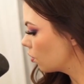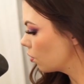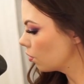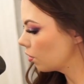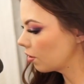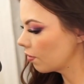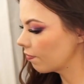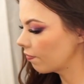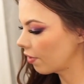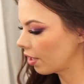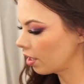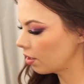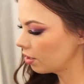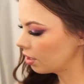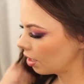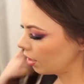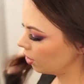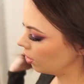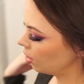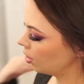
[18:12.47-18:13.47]
some final
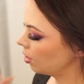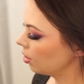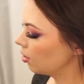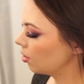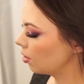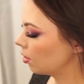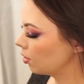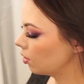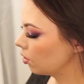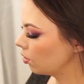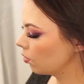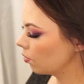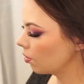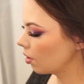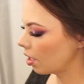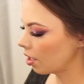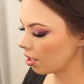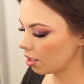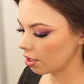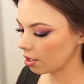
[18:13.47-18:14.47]
touches. Let's do
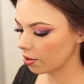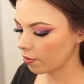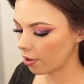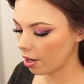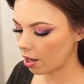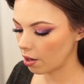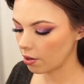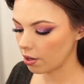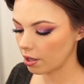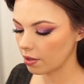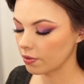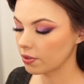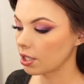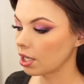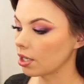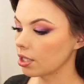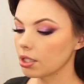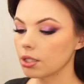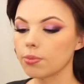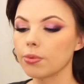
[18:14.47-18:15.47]
another round of
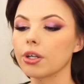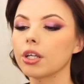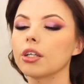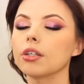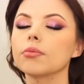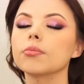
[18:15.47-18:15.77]
setting spray.